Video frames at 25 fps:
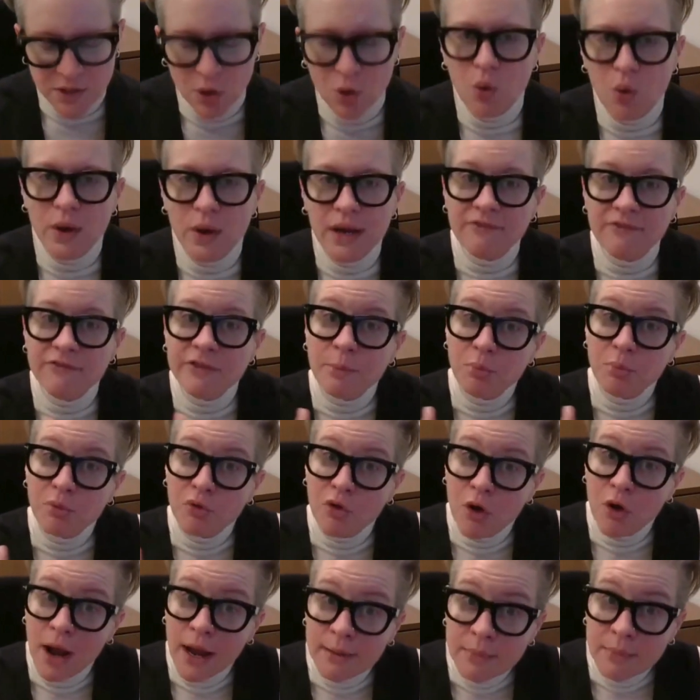So, if the
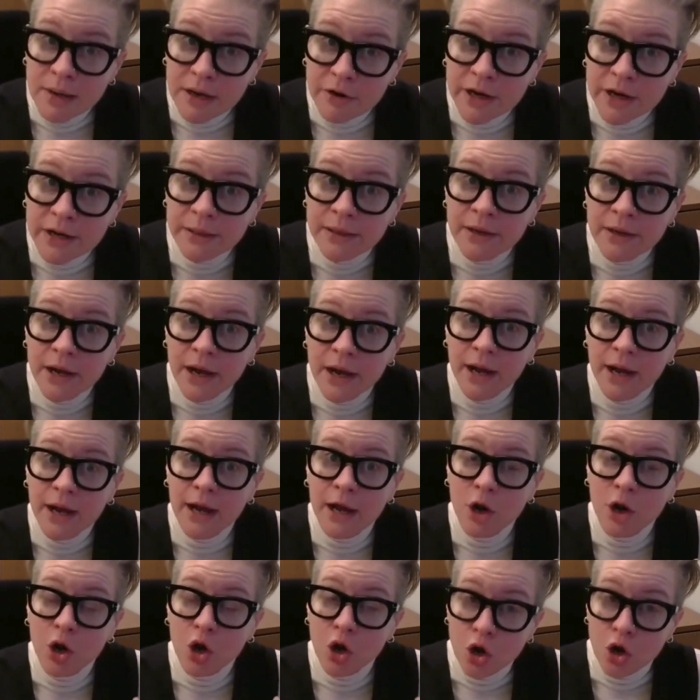primary
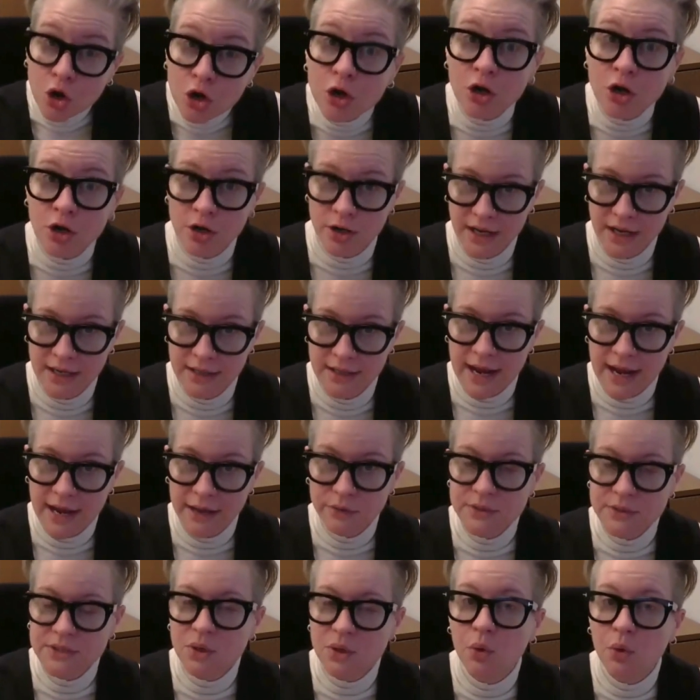earner in the
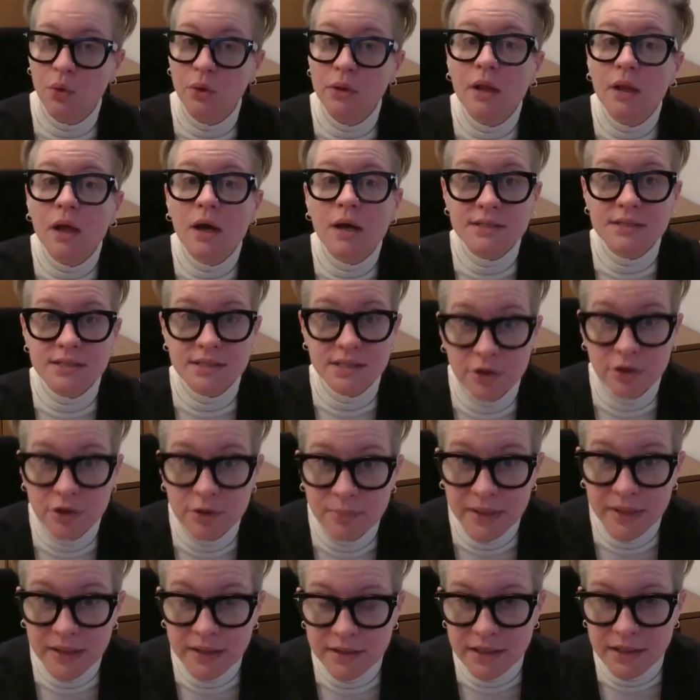household lost
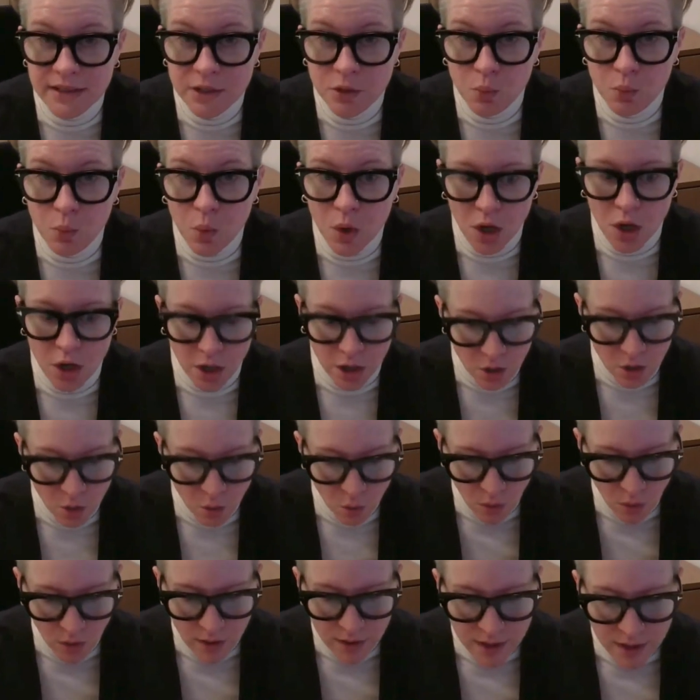their ability to work,
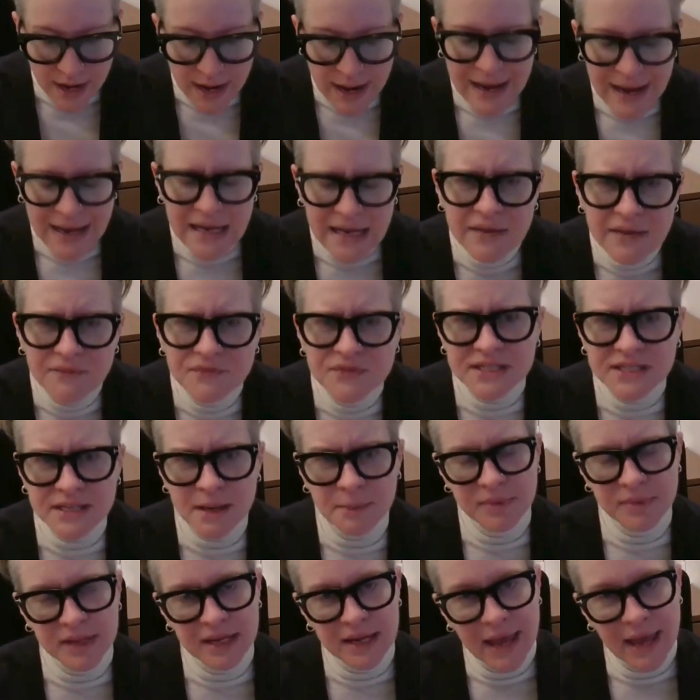or if
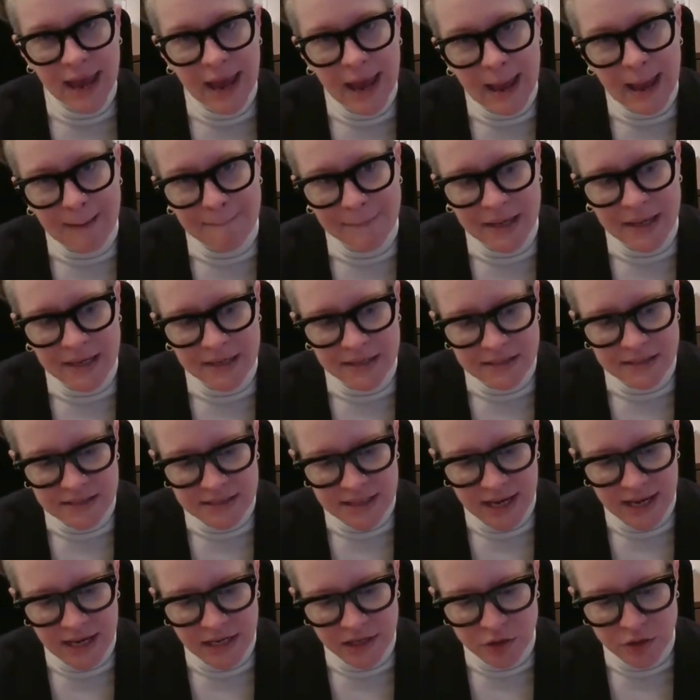something
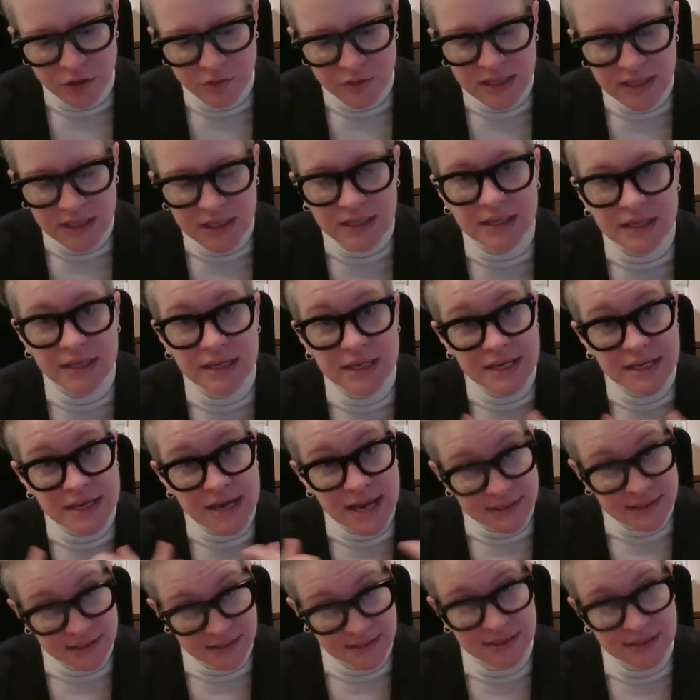happened and you needed a
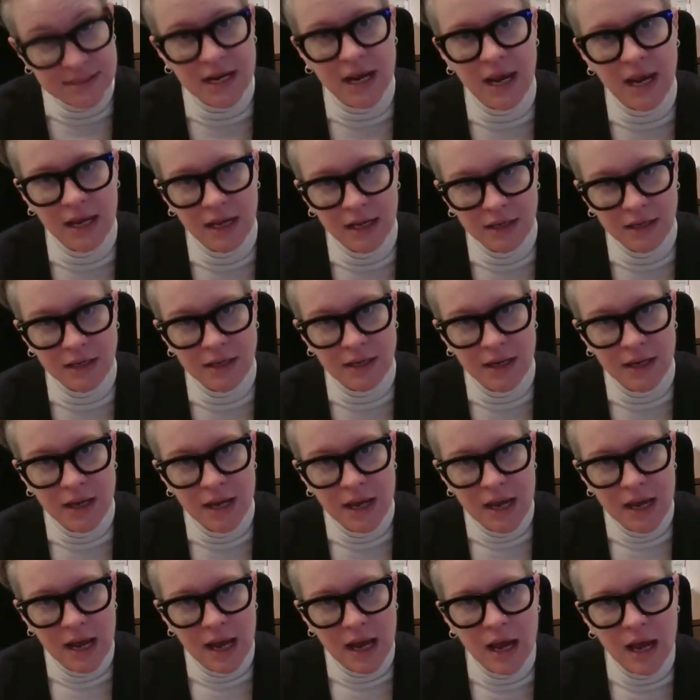nest egg,
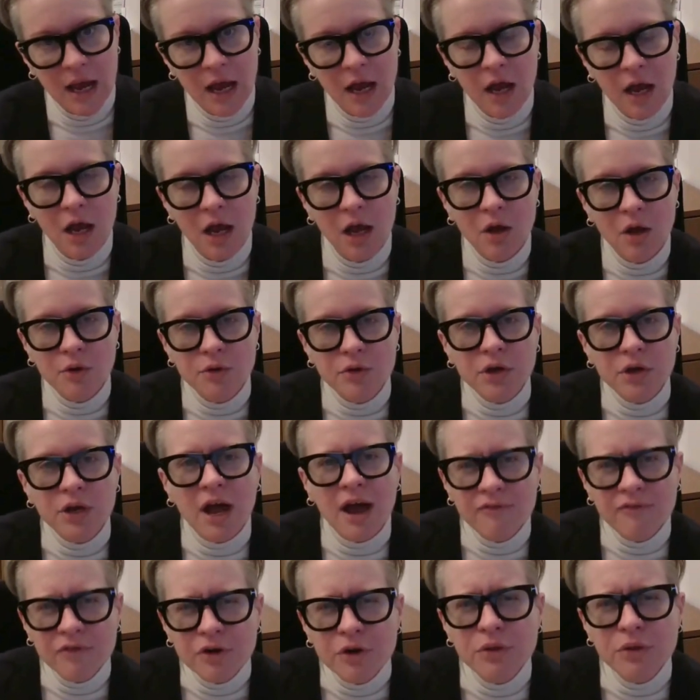uh,
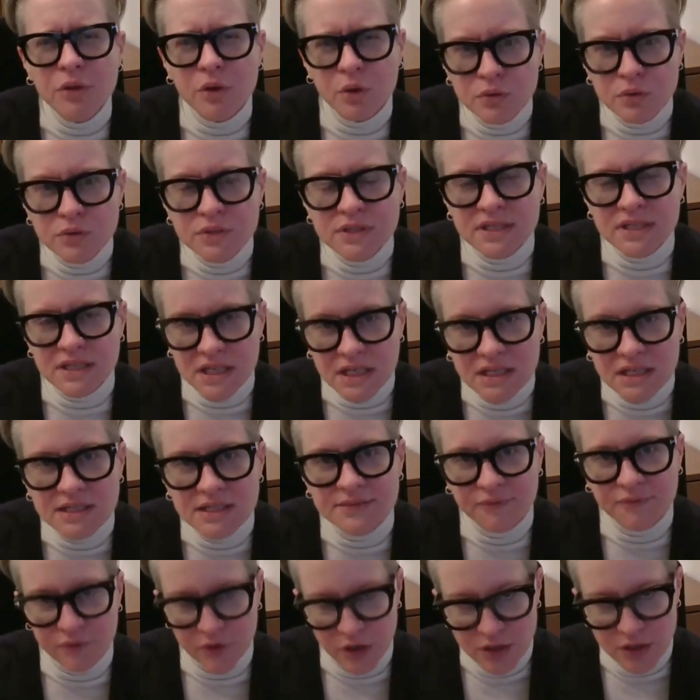cover those
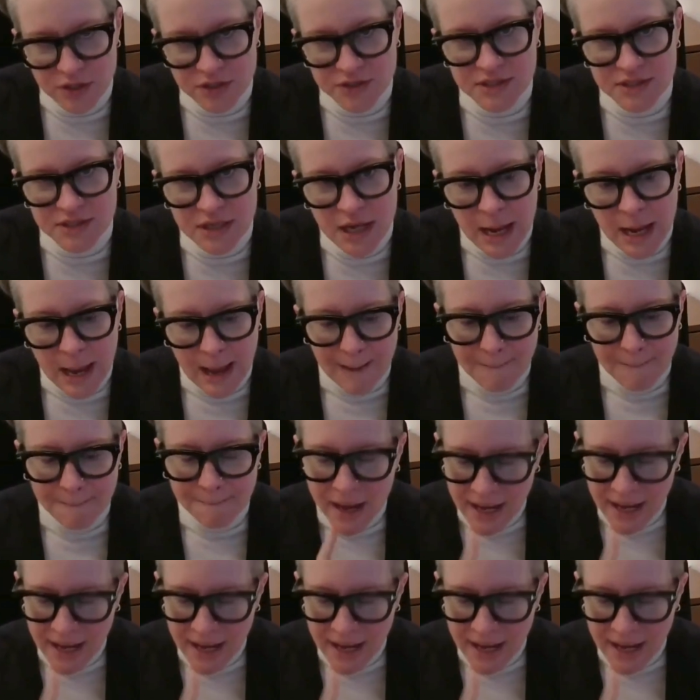needs first.